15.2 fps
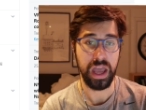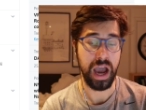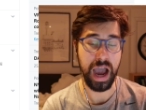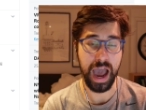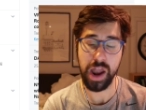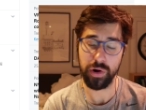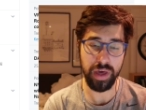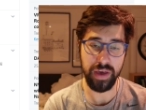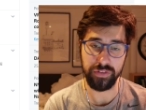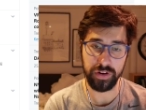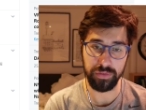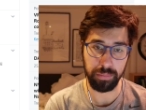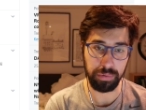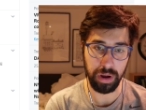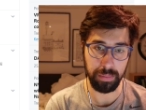I don't ever
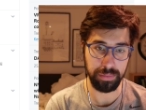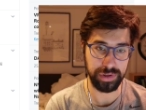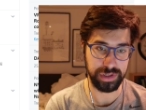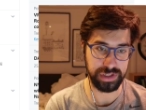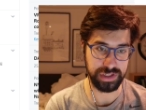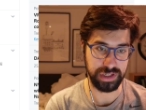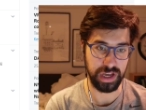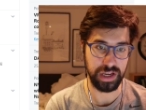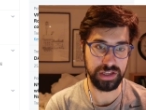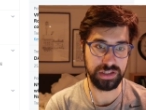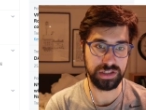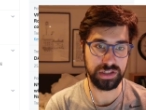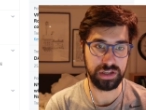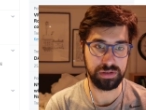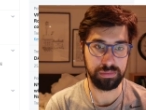have a problem with the
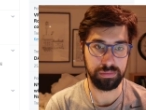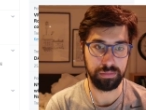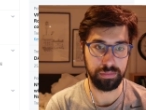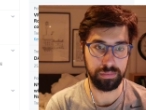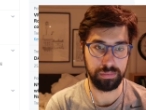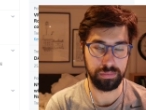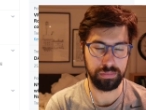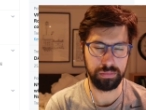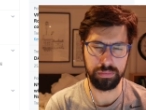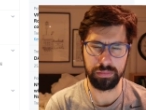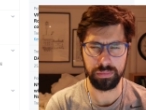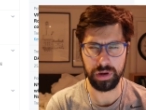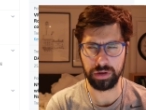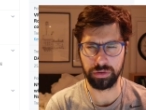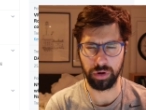designs.
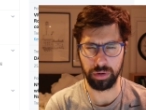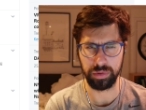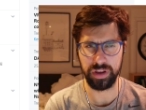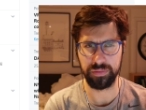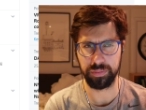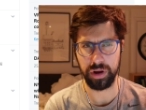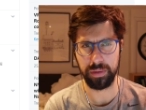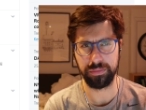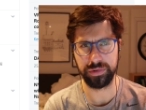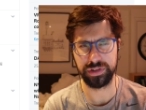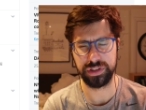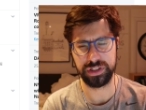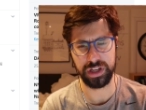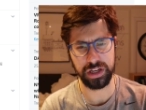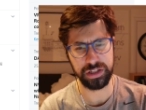Mm, I don't normally have a problem with
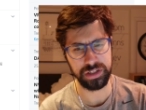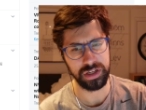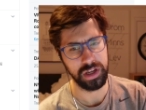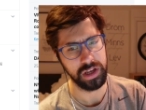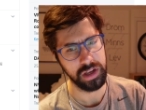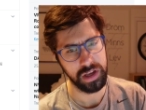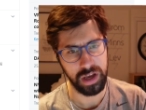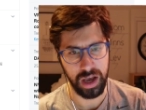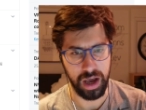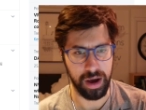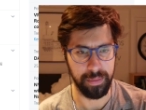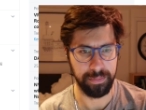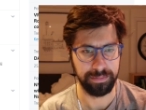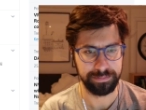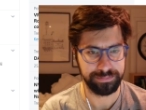designs.
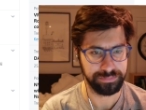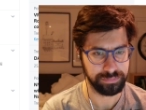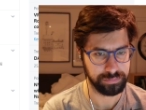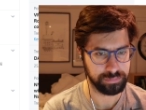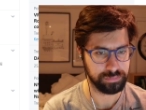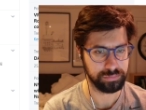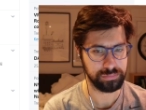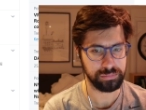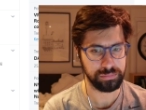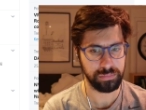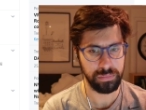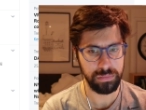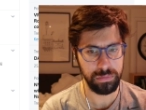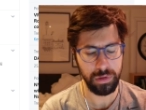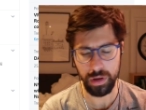Um,
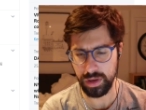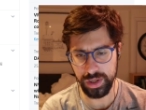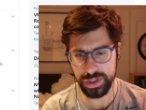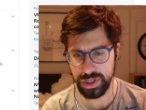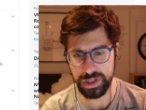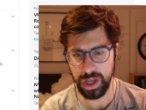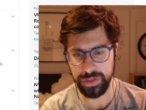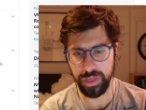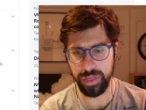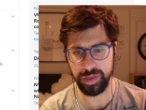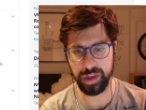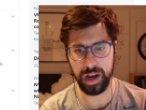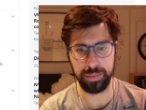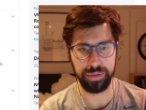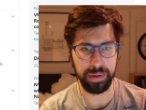because it's not the thing
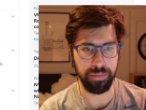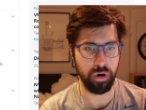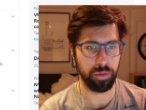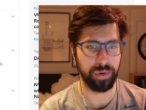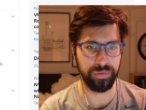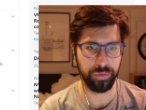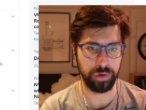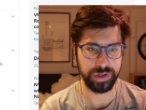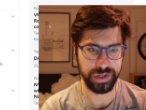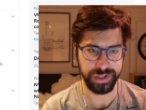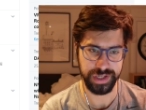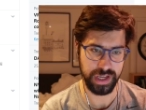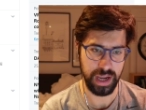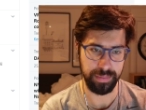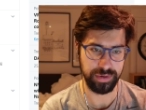that I play Pokemon for. It's not
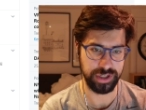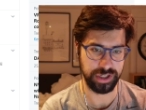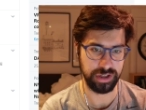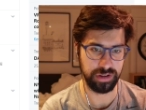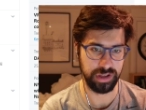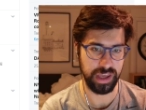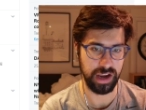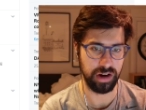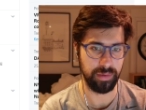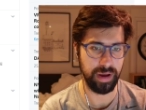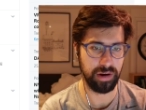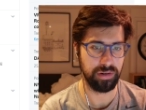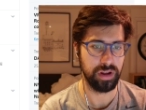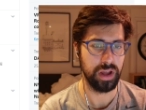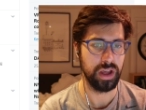something I particularly care
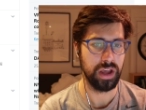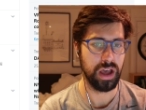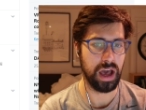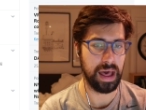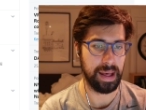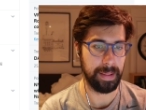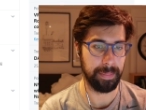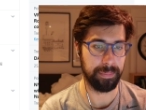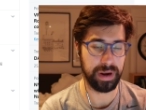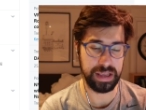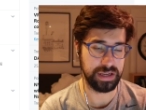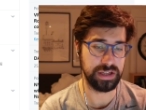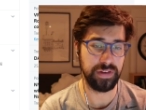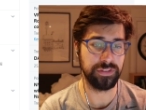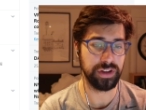about. Um, but I
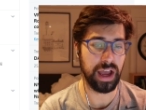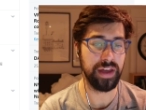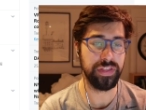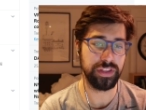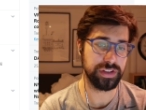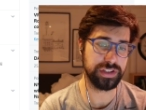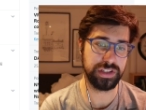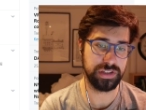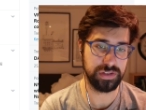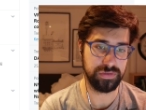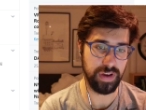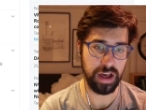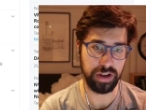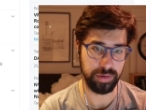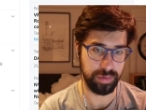can definitely, I think this is a
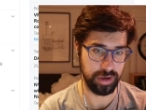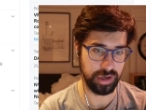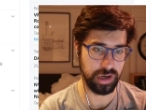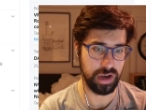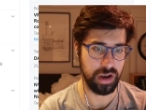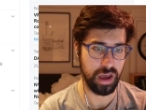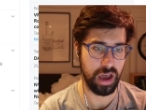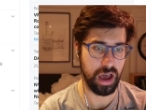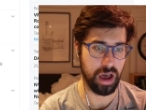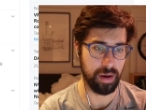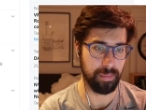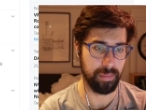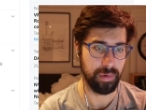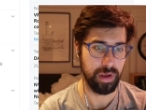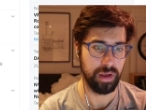valid opinion, um,